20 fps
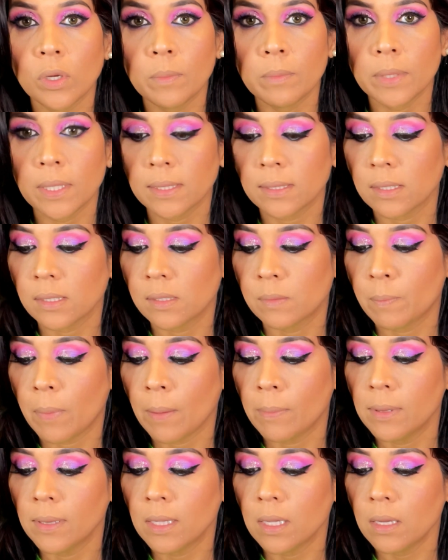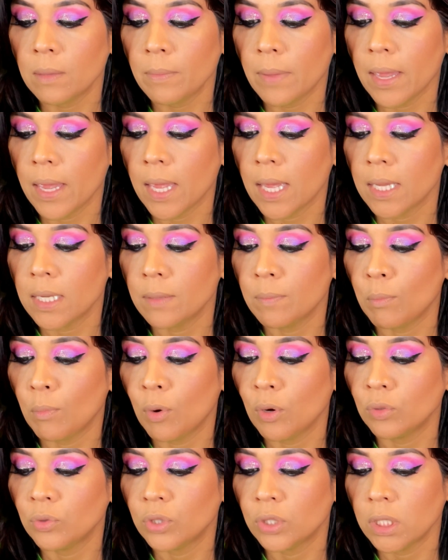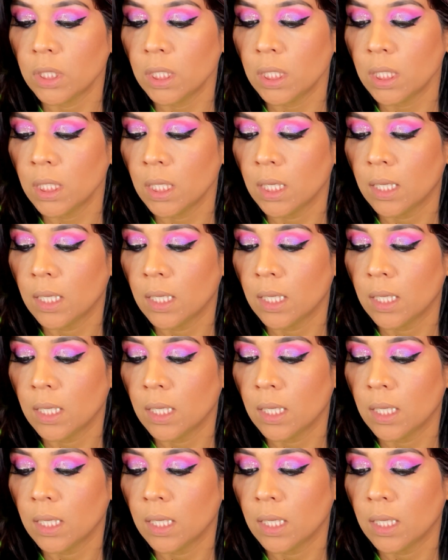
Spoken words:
to mix this bubblegum and mochi,